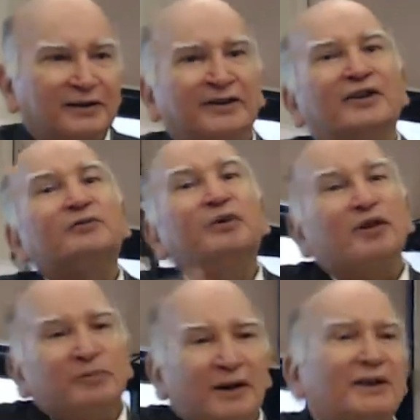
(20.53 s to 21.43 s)
Just
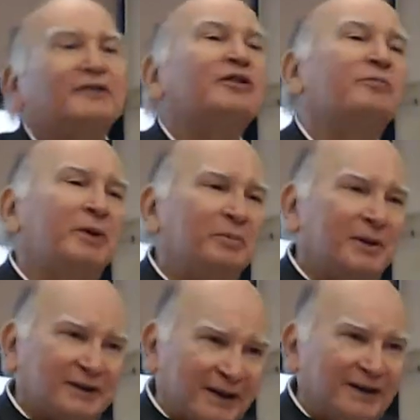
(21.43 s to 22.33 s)
because millions of people
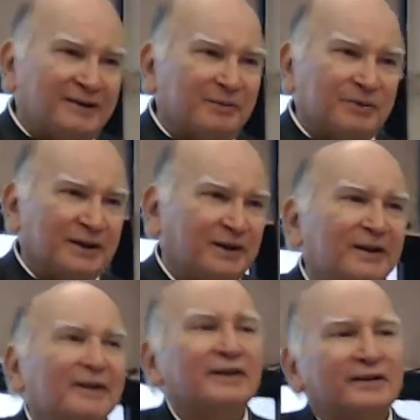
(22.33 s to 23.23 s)
think something,
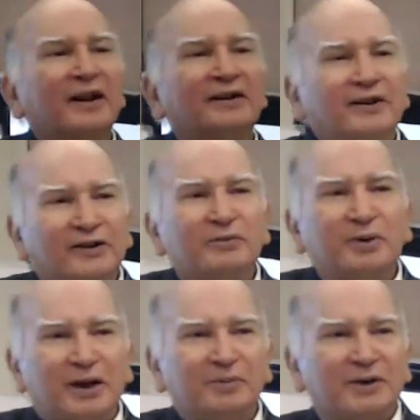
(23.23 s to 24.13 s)
that doesn't
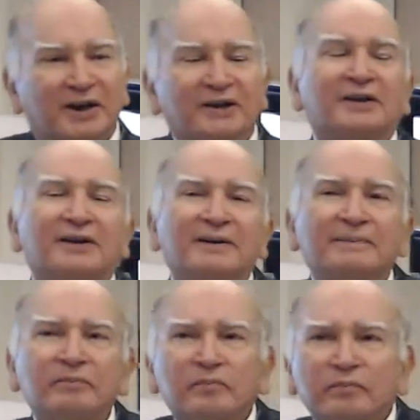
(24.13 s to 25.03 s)
become right.
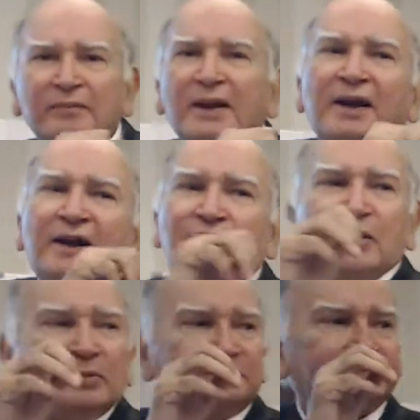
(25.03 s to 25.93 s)

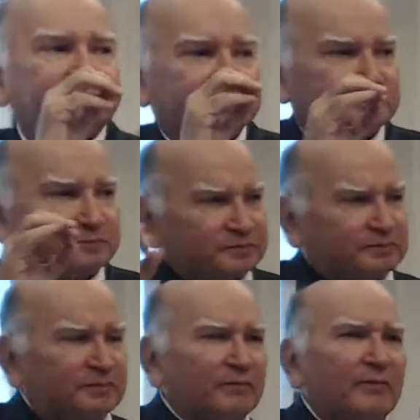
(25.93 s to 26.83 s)
So,
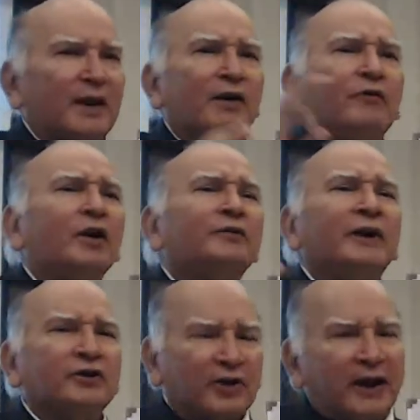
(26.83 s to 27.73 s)
what we
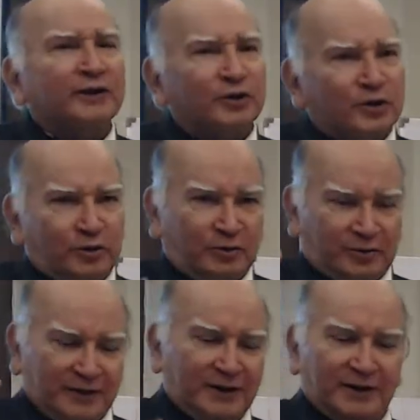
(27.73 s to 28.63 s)
are trying to do,
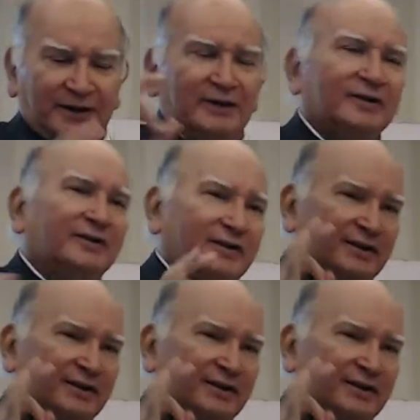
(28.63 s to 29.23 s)
this